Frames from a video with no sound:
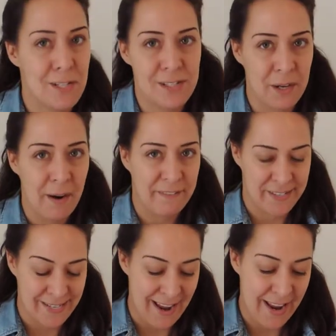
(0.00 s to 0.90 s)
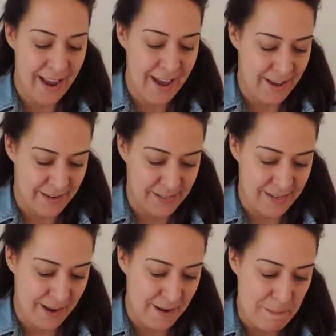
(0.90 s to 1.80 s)
She's there every day,
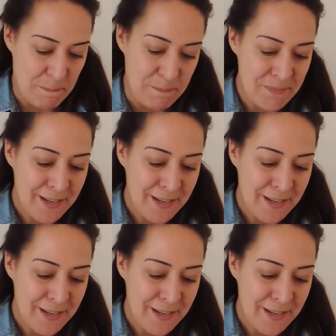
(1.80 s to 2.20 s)
and um,